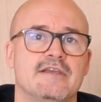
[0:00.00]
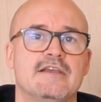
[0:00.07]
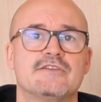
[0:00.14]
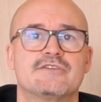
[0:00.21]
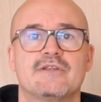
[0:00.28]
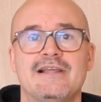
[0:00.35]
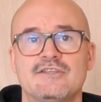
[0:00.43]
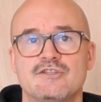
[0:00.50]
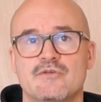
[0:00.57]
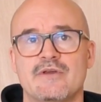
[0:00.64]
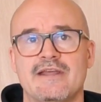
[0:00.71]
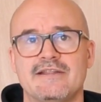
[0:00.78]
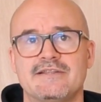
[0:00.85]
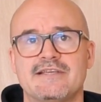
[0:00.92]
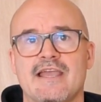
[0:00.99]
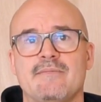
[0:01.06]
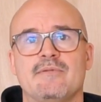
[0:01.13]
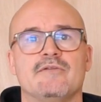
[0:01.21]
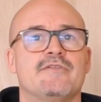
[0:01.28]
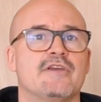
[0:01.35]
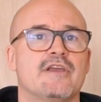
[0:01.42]
So let's create a table
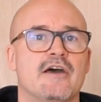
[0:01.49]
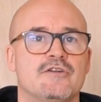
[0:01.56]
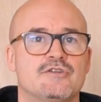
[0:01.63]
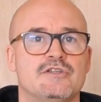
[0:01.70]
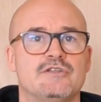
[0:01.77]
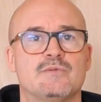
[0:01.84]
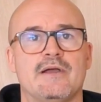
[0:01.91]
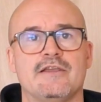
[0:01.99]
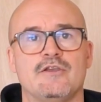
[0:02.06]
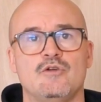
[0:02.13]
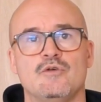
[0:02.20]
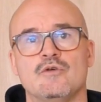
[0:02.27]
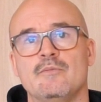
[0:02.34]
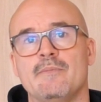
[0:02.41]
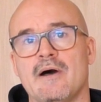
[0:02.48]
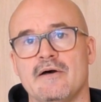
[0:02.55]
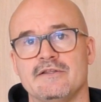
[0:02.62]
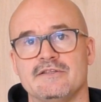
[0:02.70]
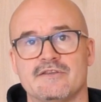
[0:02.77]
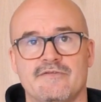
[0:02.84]
of the countries where Google Bard is